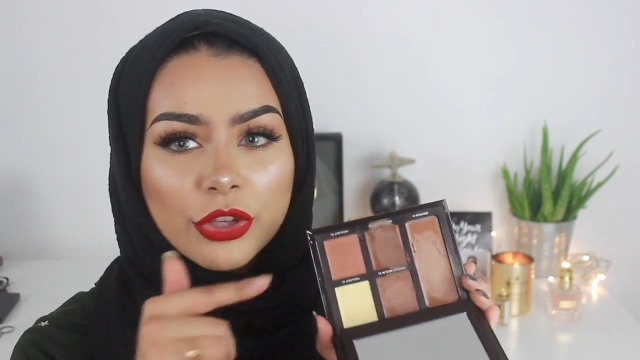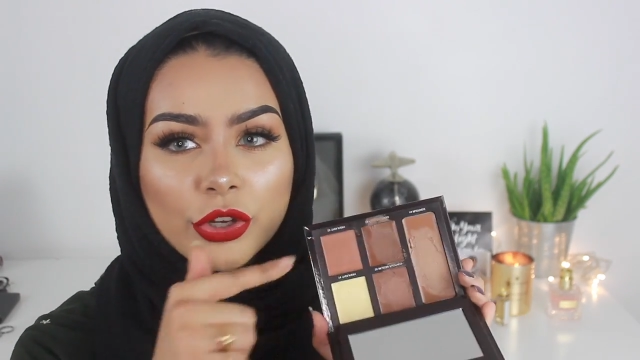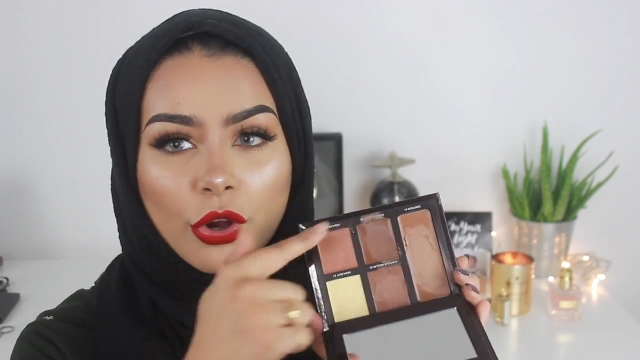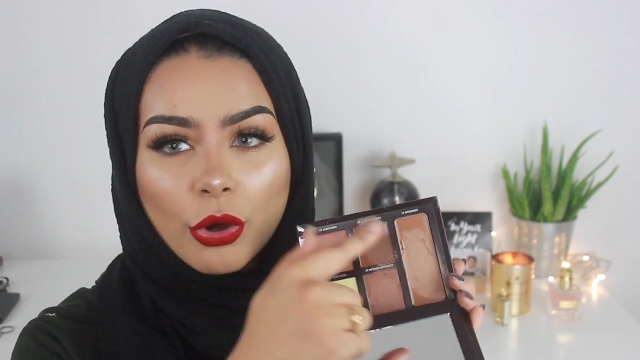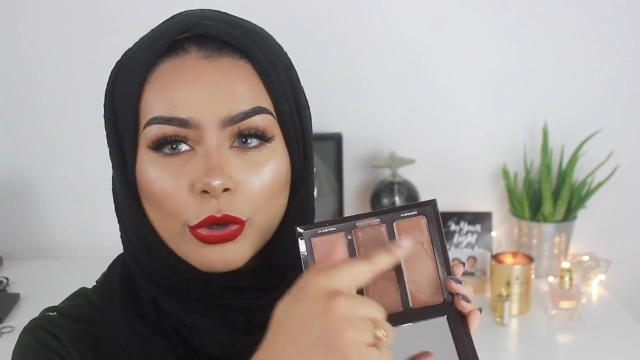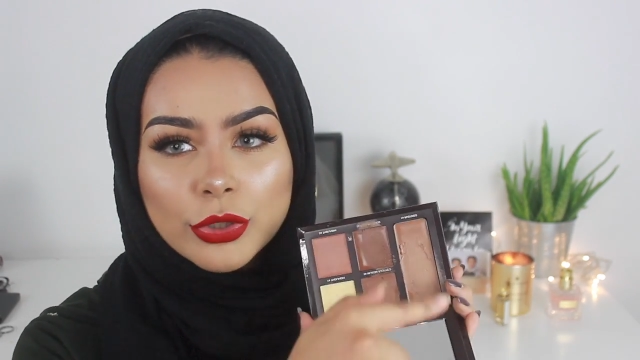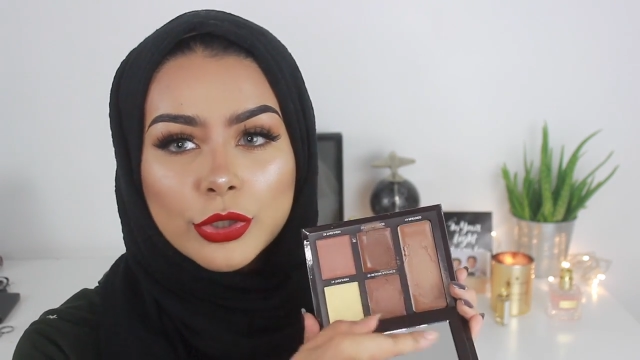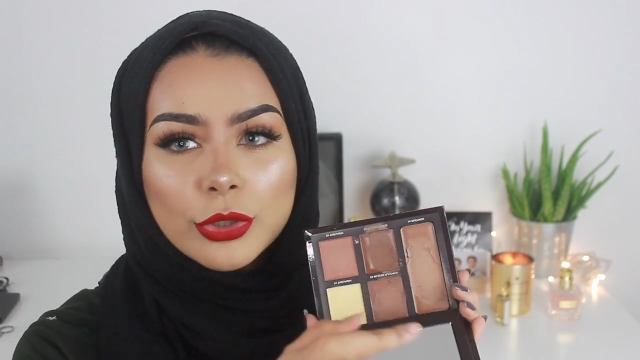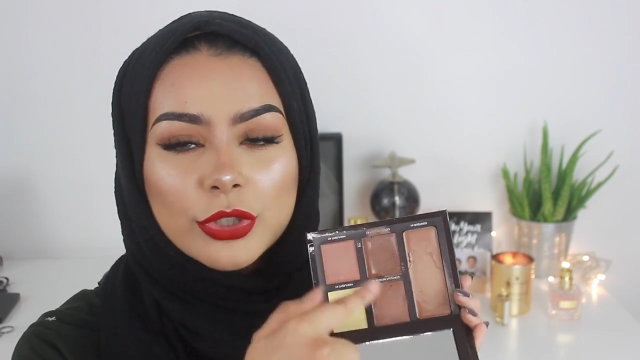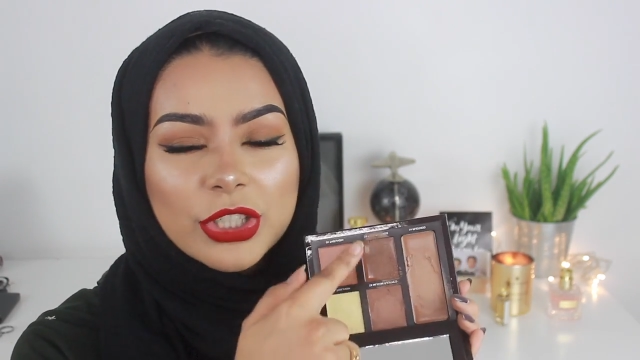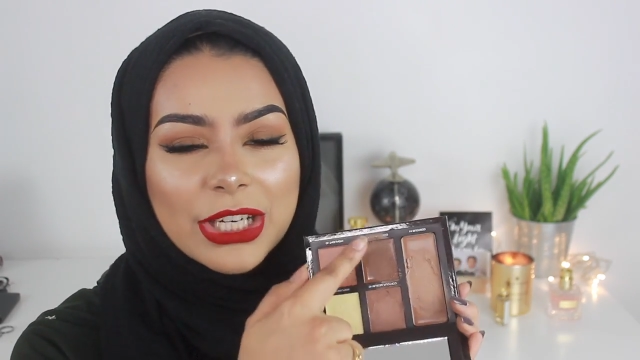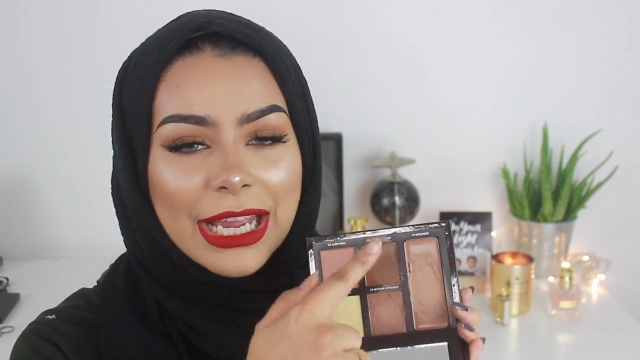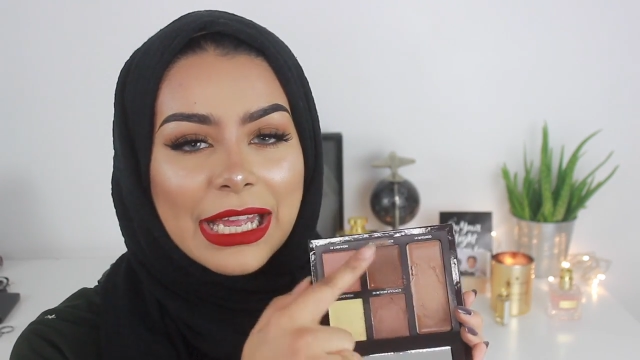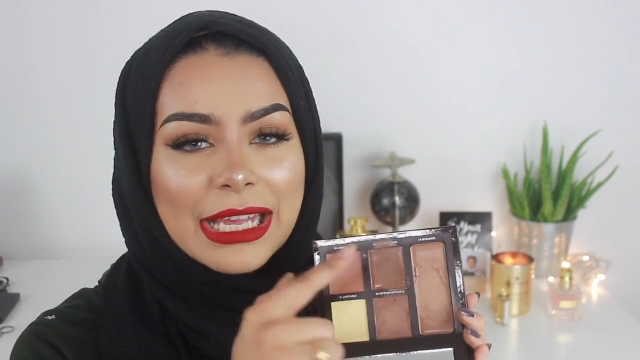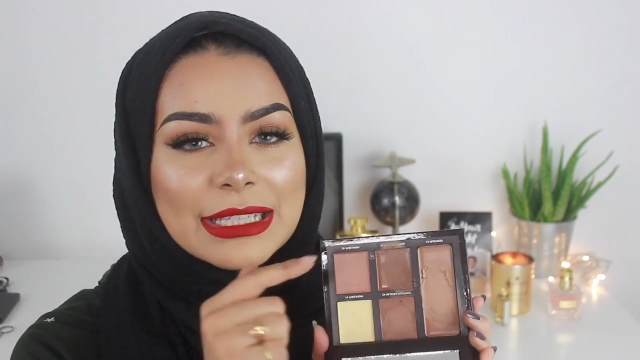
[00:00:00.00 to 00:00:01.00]
The contour
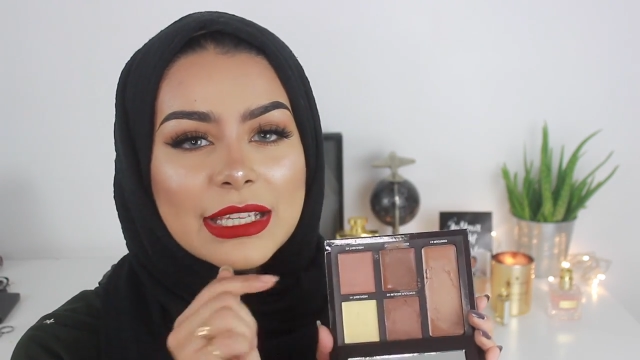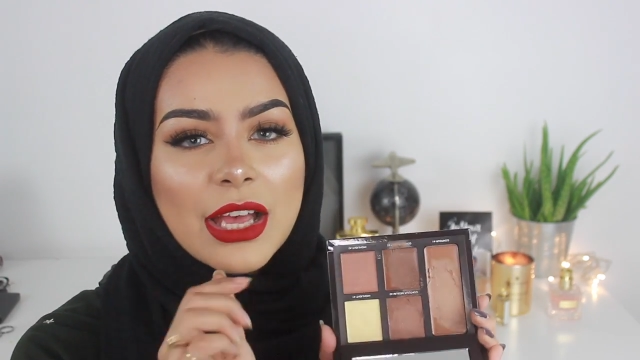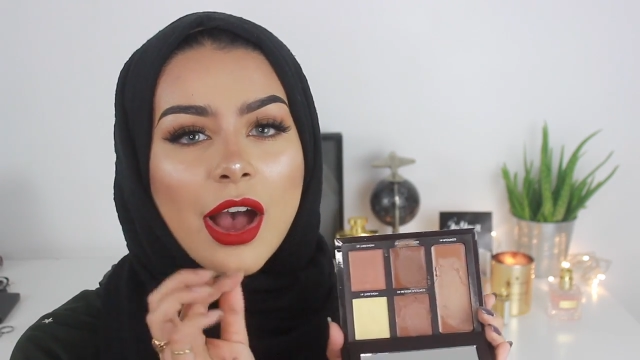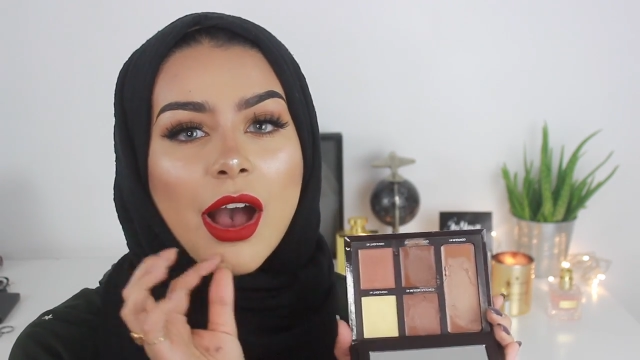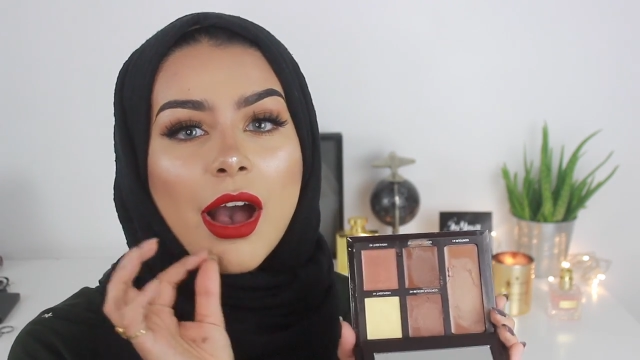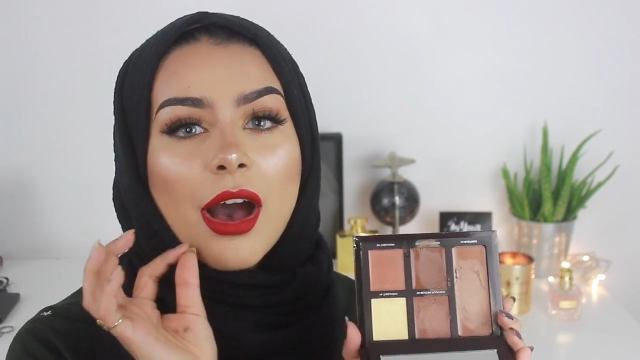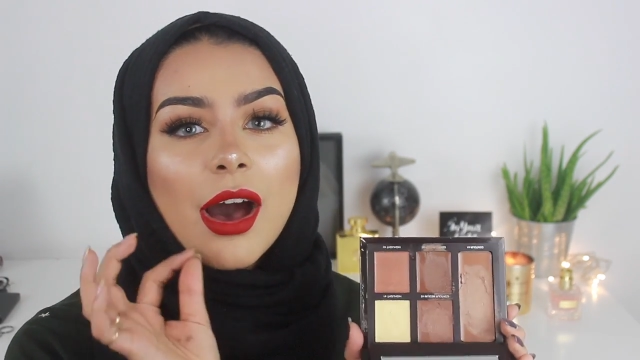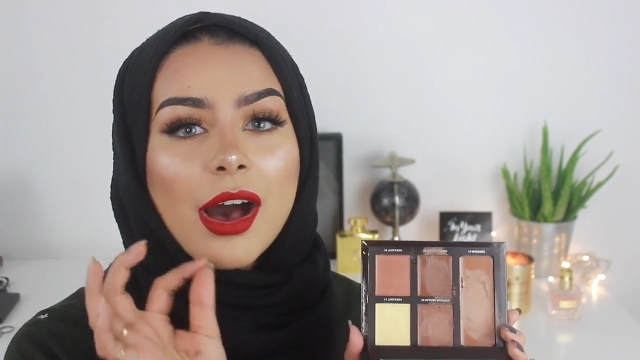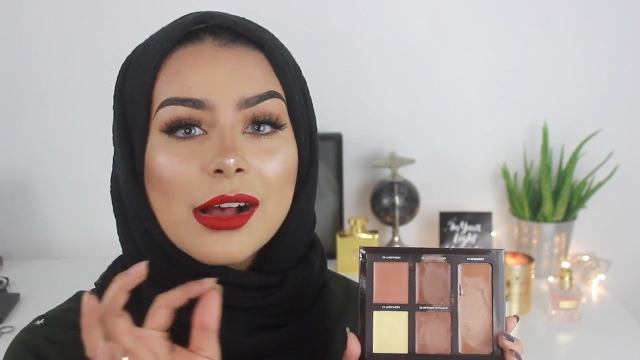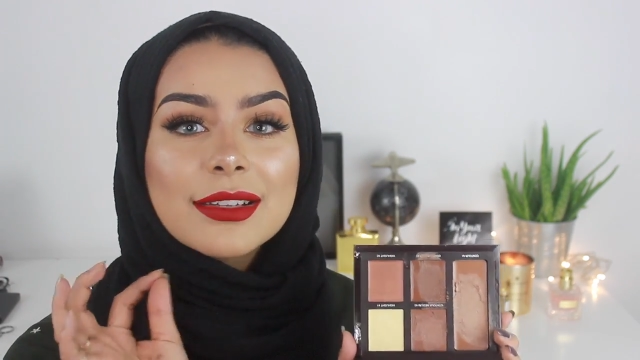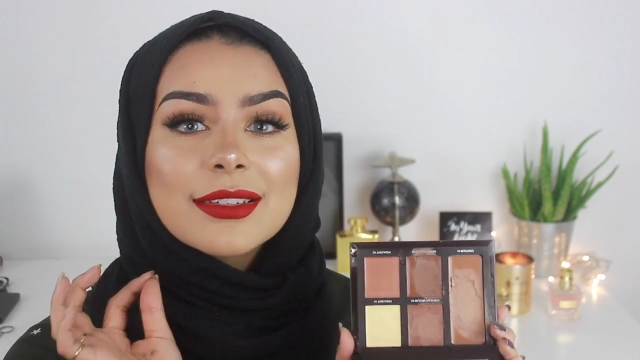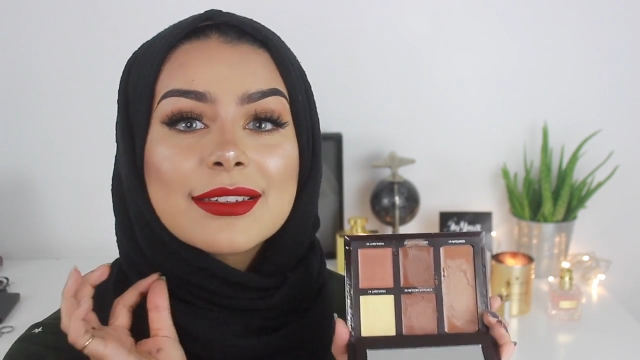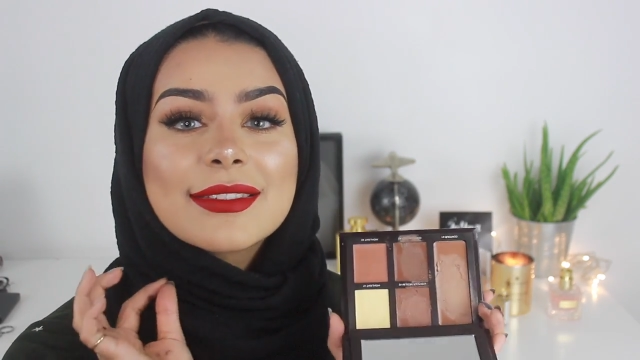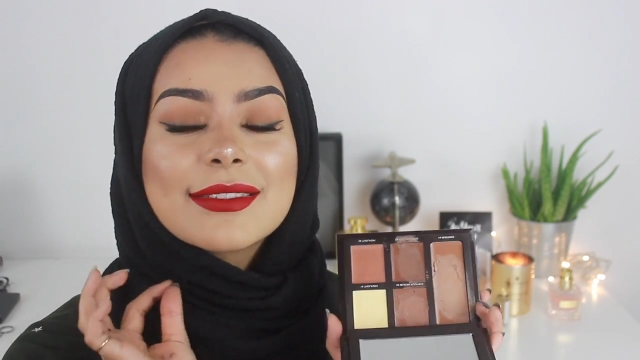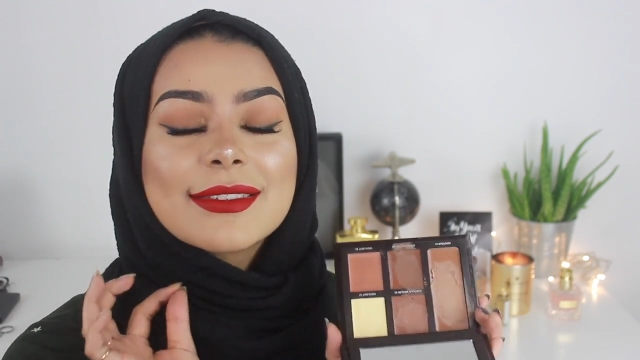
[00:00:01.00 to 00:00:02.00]
shades are
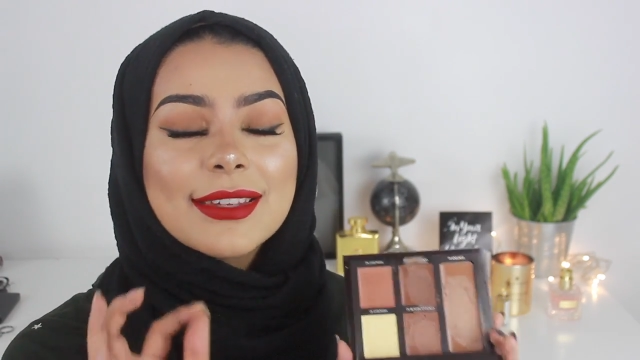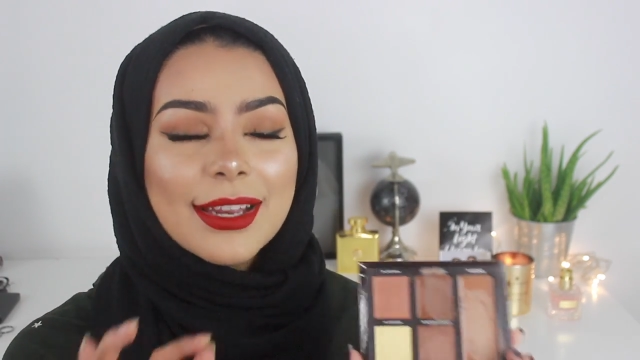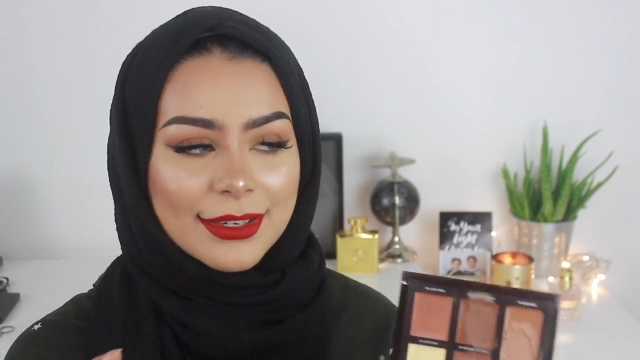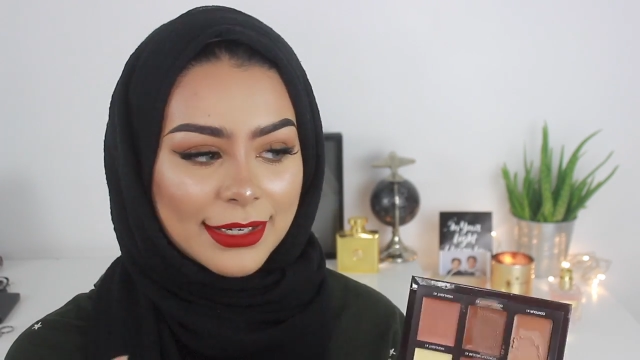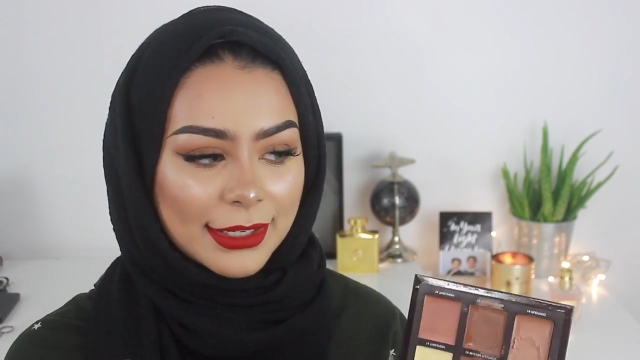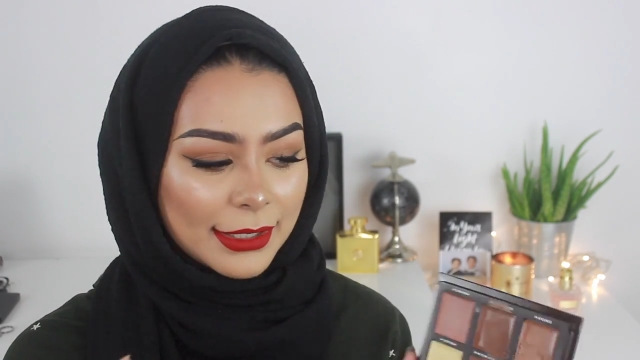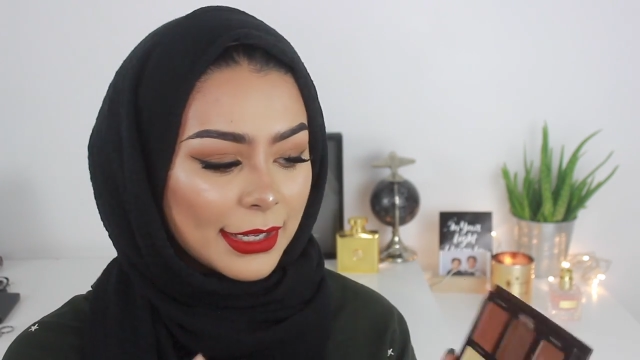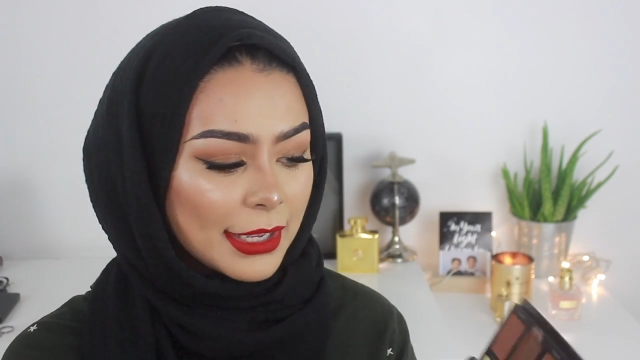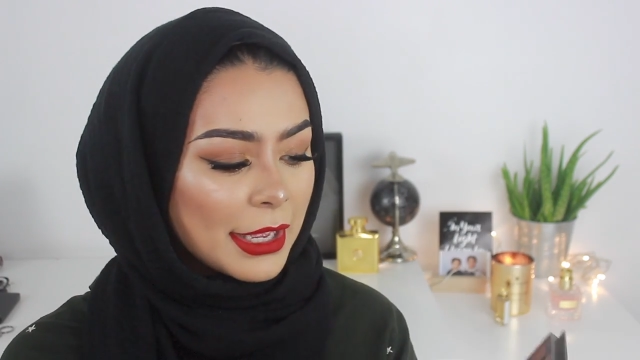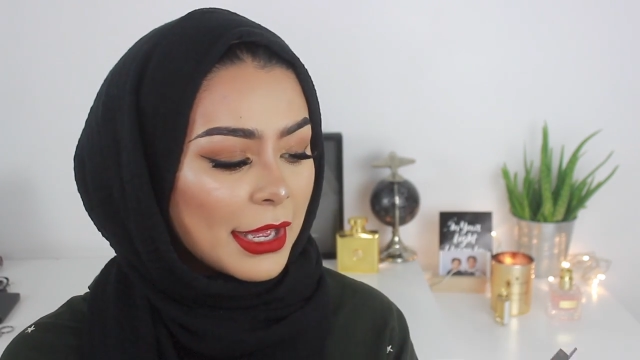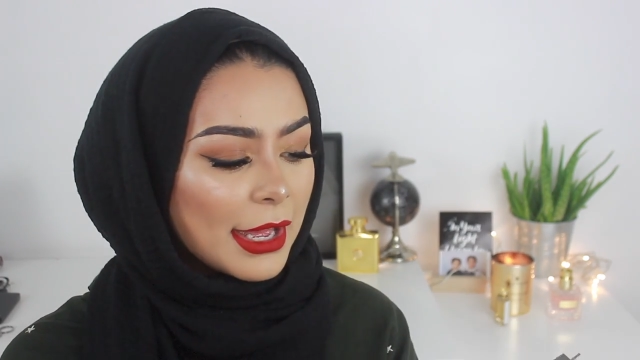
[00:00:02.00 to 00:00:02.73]
stunning.